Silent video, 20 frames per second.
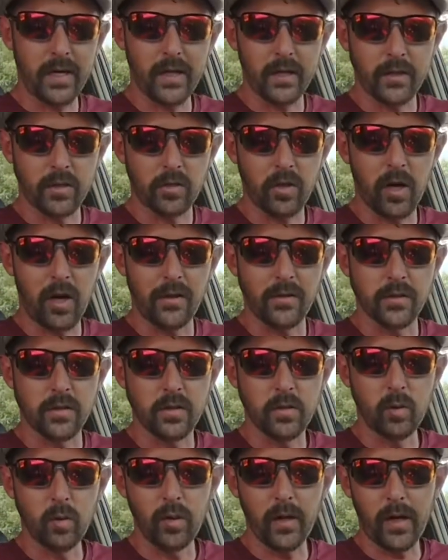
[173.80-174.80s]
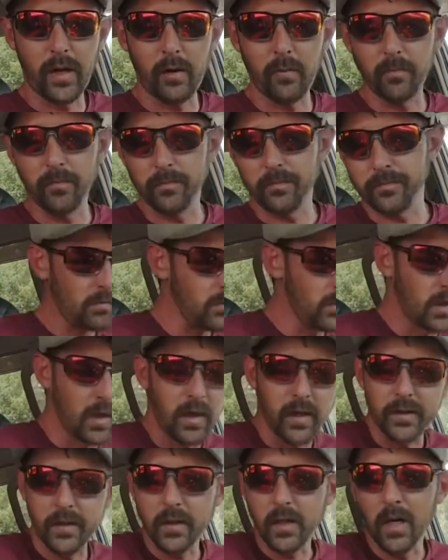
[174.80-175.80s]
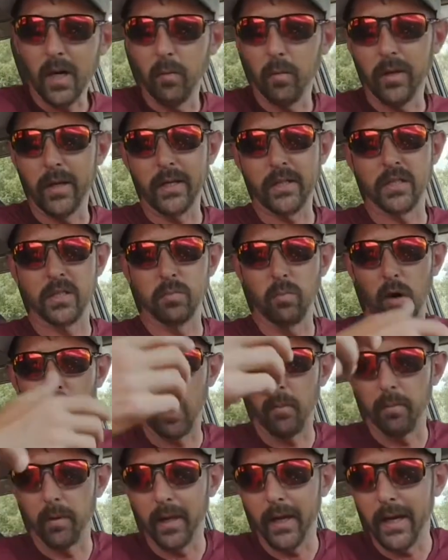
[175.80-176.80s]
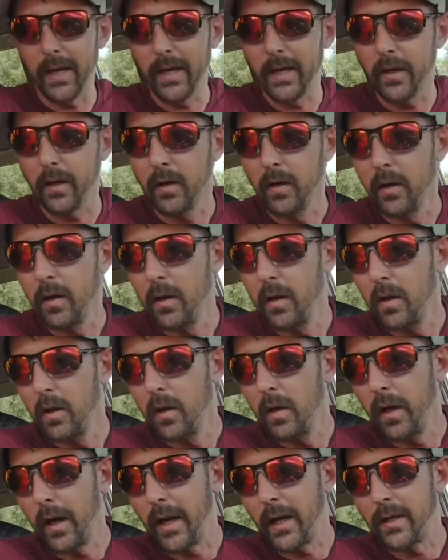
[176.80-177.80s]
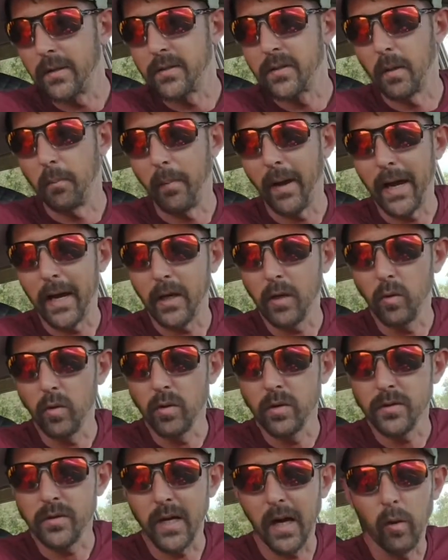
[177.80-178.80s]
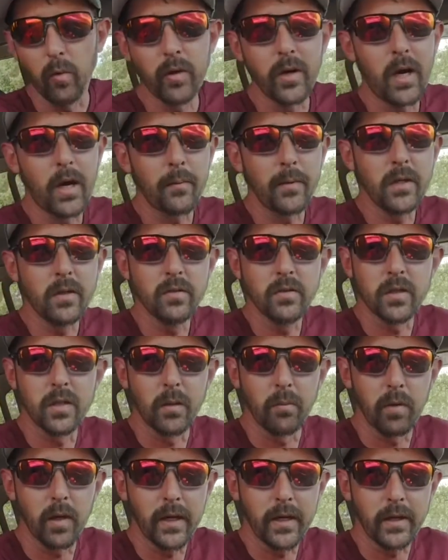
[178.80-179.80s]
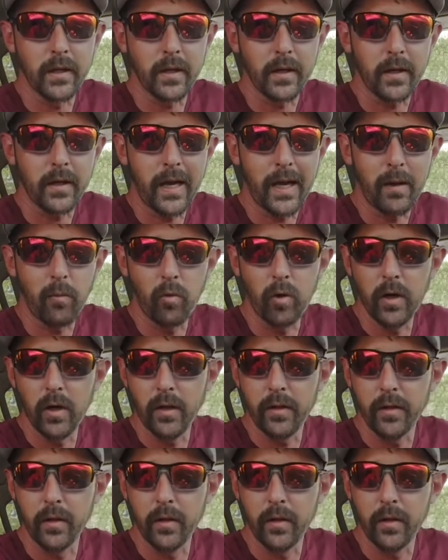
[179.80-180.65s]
to try this tool out. It did come with a small blade and some manuals. I will not be using the blade that it came with